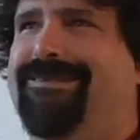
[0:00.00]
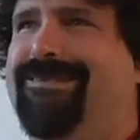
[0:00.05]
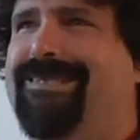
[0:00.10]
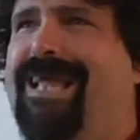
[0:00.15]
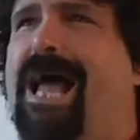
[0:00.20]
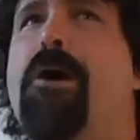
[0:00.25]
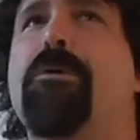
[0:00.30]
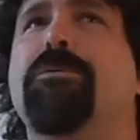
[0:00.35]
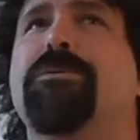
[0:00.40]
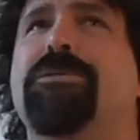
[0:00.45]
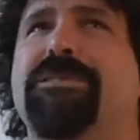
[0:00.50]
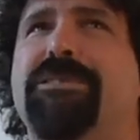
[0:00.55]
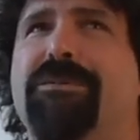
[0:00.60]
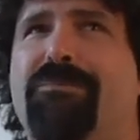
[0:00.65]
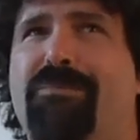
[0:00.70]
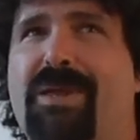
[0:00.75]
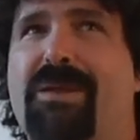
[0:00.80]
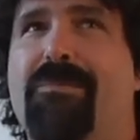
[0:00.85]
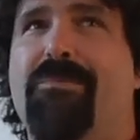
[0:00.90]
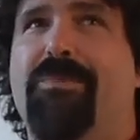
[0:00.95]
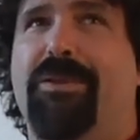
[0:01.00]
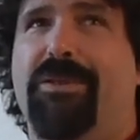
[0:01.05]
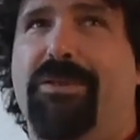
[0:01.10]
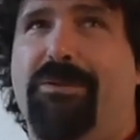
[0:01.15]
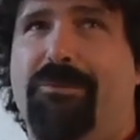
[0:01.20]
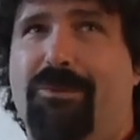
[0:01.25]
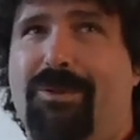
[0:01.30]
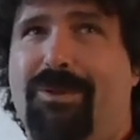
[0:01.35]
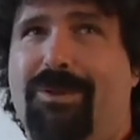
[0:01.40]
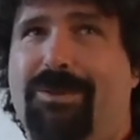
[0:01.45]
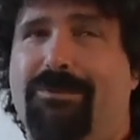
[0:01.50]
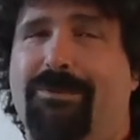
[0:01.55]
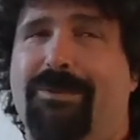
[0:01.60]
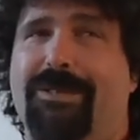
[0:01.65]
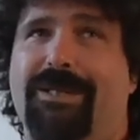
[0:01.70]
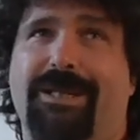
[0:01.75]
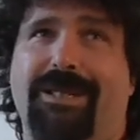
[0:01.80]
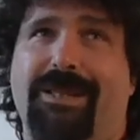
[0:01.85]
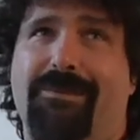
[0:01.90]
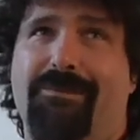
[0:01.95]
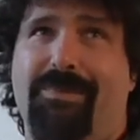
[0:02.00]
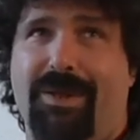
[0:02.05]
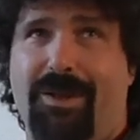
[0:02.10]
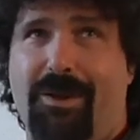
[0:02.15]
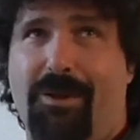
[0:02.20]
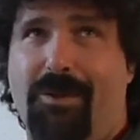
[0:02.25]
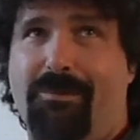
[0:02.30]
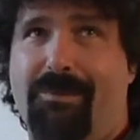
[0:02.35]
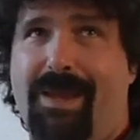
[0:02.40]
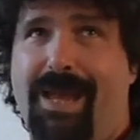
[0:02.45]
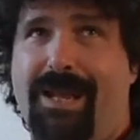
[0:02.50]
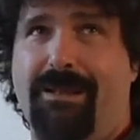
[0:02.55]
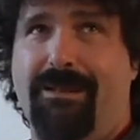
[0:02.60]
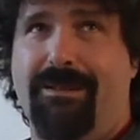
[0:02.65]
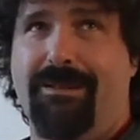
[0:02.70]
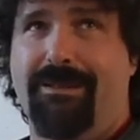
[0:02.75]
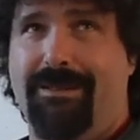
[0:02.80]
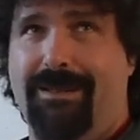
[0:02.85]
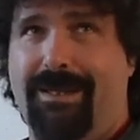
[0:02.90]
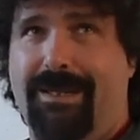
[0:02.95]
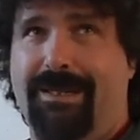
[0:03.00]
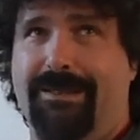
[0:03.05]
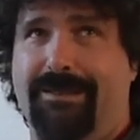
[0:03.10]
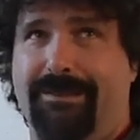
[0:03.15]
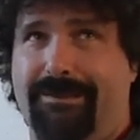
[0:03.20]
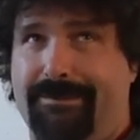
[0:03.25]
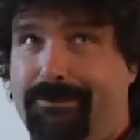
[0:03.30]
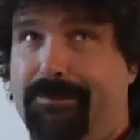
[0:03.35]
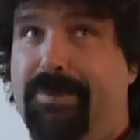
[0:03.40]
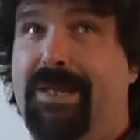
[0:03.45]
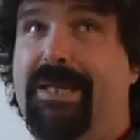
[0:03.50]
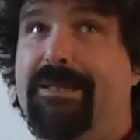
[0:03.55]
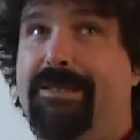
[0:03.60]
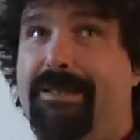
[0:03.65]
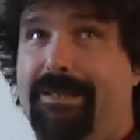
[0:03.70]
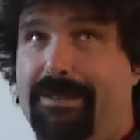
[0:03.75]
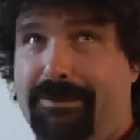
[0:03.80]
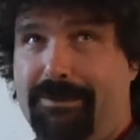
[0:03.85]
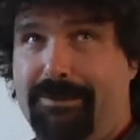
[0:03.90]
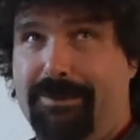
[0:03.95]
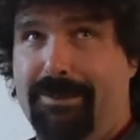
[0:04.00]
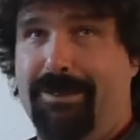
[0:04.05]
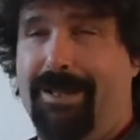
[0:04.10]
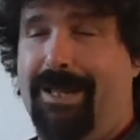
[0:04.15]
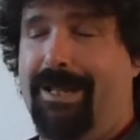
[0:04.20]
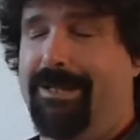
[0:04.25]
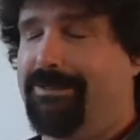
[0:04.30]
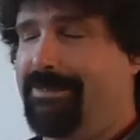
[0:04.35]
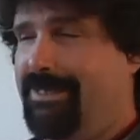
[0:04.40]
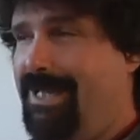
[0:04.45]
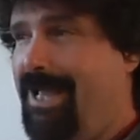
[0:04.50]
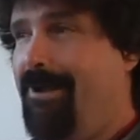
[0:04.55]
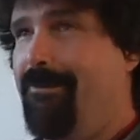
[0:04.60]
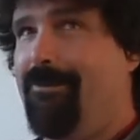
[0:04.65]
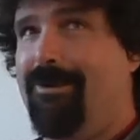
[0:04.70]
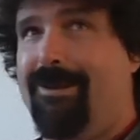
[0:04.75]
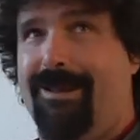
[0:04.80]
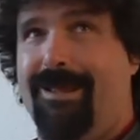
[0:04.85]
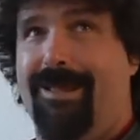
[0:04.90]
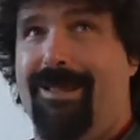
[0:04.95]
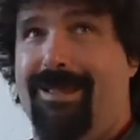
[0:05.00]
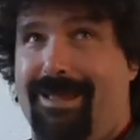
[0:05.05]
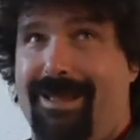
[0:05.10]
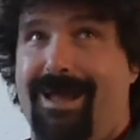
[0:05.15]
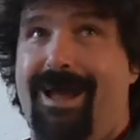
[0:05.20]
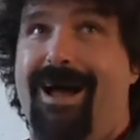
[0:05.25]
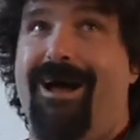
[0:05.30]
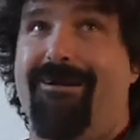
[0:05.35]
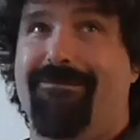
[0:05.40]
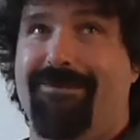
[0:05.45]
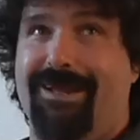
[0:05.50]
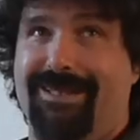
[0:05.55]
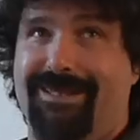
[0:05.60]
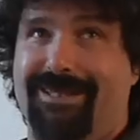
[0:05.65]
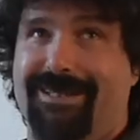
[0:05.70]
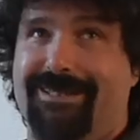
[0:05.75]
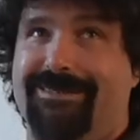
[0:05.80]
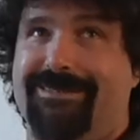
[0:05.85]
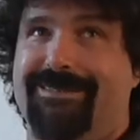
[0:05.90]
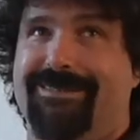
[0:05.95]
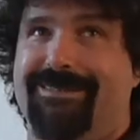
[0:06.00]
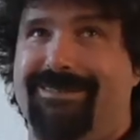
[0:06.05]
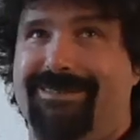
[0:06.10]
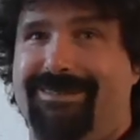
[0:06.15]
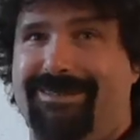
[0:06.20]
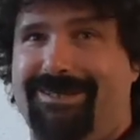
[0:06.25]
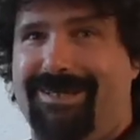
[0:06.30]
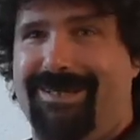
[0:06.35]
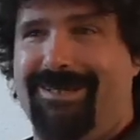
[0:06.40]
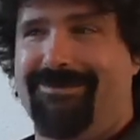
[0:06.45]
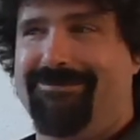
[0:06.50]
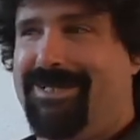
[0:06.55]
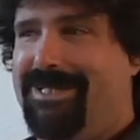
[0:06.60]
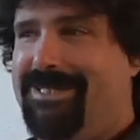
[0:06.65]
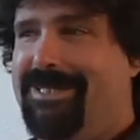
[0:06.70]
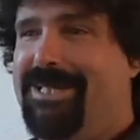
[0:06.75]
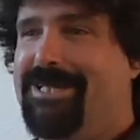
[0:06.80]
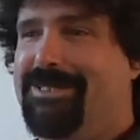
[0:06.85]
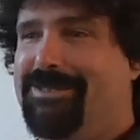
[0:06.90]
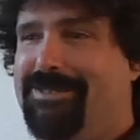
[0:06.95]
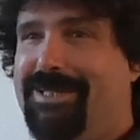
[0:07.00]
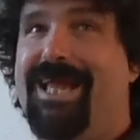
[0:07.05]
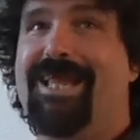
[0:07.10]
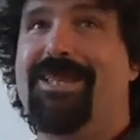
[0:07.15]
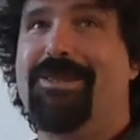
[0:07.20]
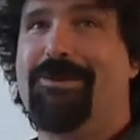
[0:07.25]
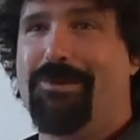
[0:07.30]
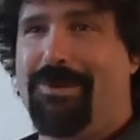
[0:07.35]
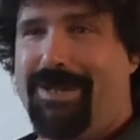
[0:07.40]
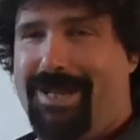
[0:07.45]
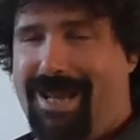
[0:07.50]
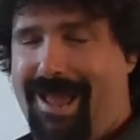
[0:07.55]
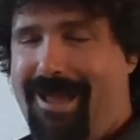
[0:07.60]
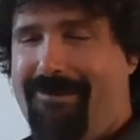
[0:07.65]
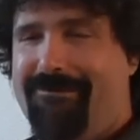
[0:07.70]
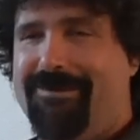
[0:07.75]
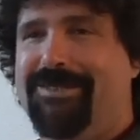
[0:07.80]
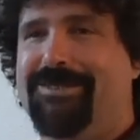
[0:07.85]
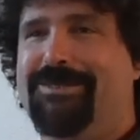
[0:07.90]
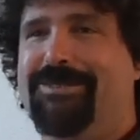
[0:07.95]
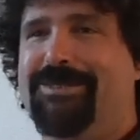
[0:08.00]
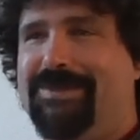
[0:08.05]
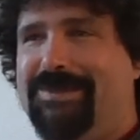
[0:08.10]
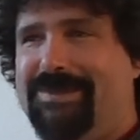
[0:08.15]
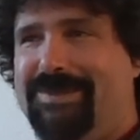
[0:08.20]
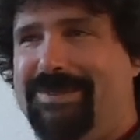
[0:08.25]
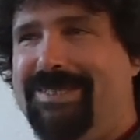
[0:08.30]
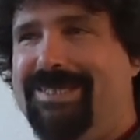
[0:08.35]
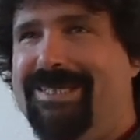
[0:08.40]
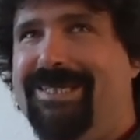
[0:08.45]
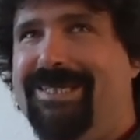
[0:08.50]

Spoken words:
thousands of people in the world with an Olympic gold medal. Like, big deal. Kurt Angle's got one. I've got this, and you can have it soon.